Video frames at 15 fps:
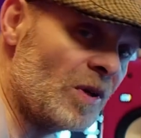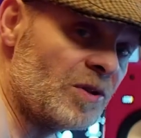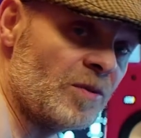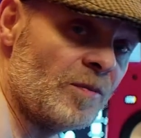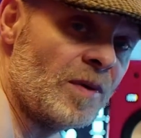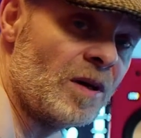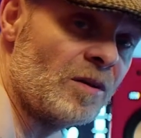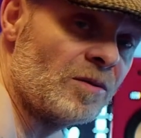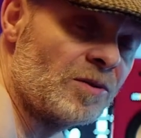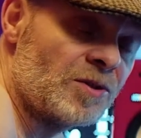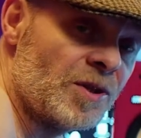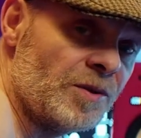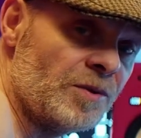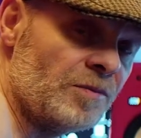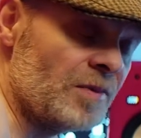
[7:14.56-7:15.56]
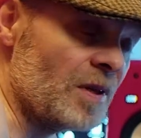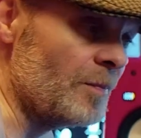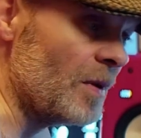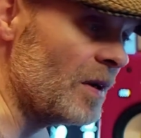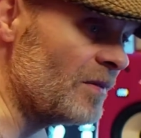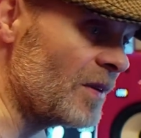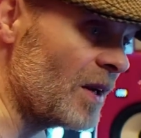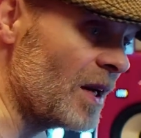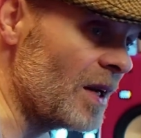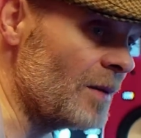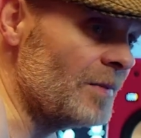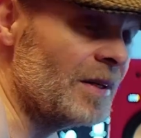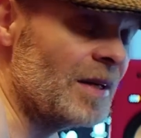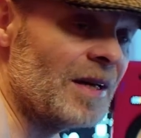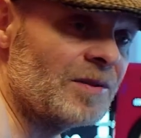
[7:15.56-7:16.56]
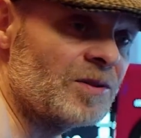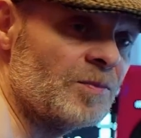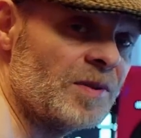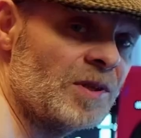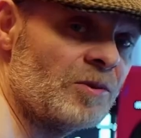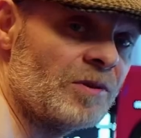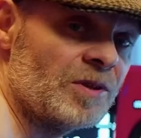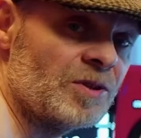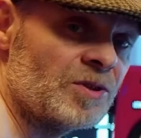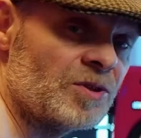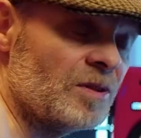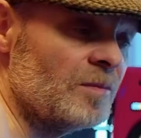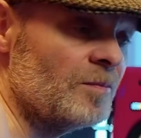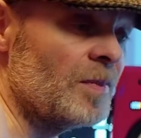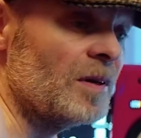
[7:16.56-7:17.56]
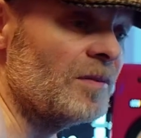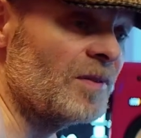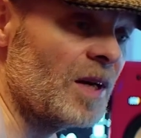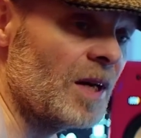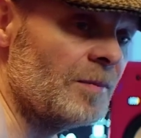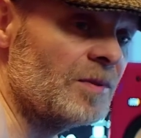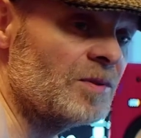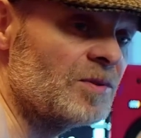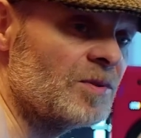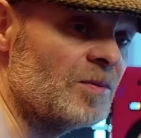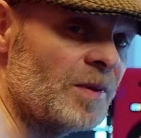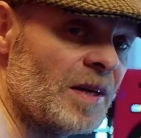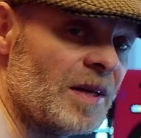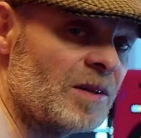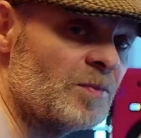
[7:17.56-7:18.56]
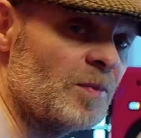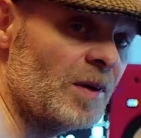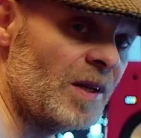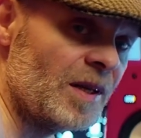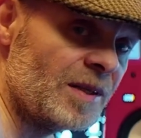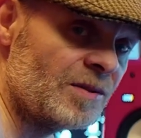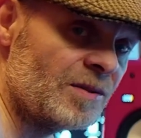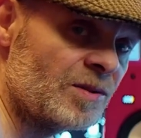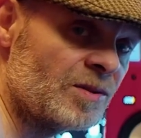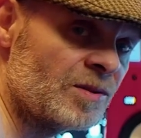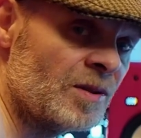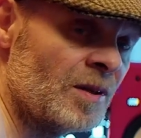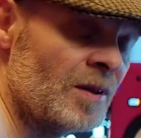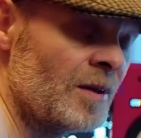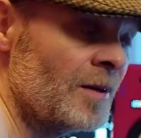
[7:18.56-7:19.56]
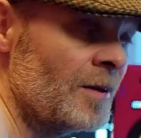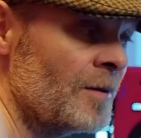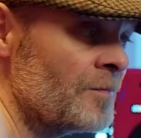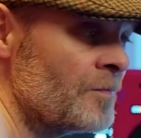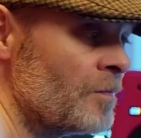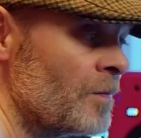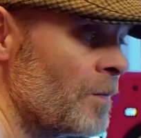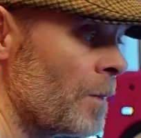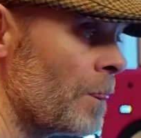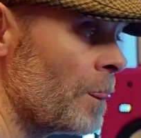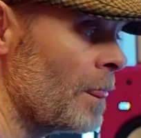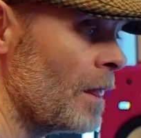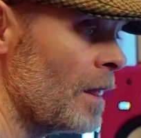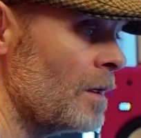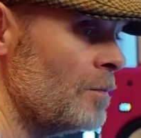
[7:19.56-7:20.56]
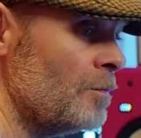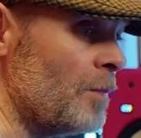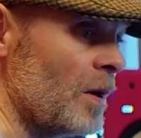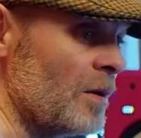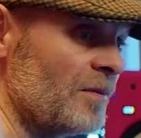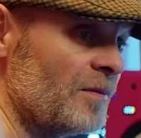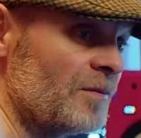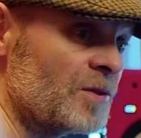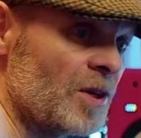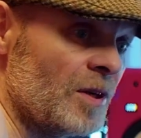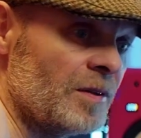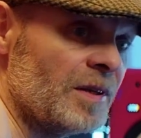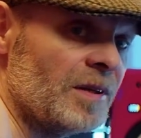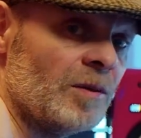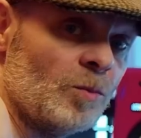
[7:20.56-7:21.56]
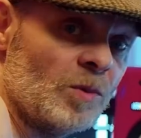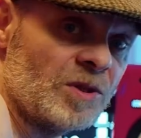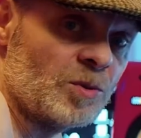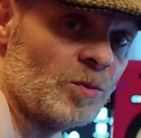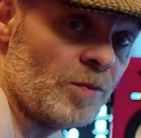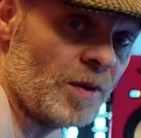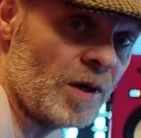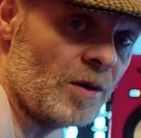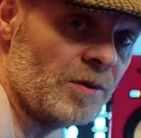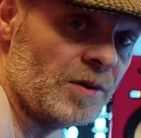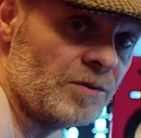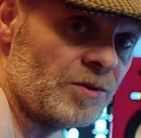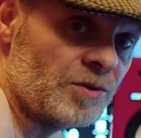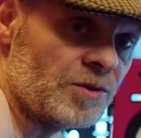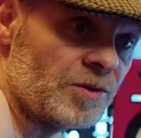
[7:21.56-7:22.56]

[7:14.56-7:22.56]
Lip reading: Mark II. They're both claiming now to be Christian, both claiming to be ex-police, both turned into whistleblowers,